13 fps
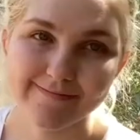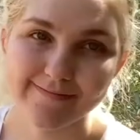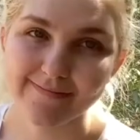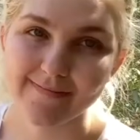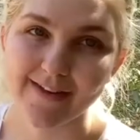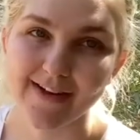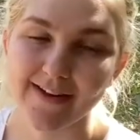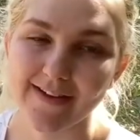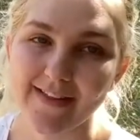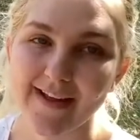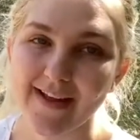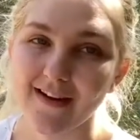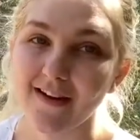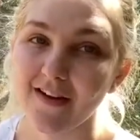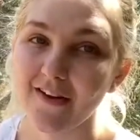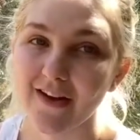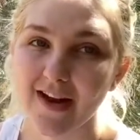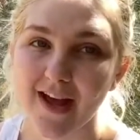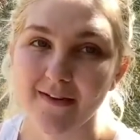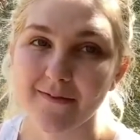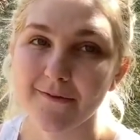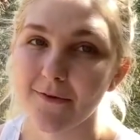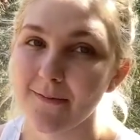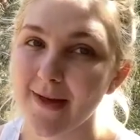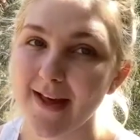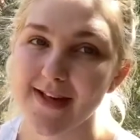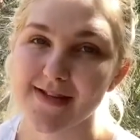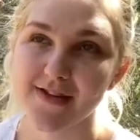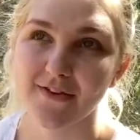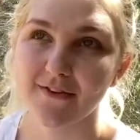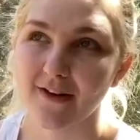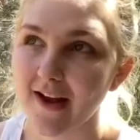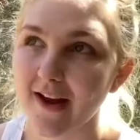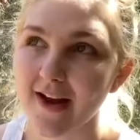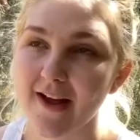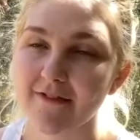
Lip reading: You know, like, are you going to have roommates? Are you not going to have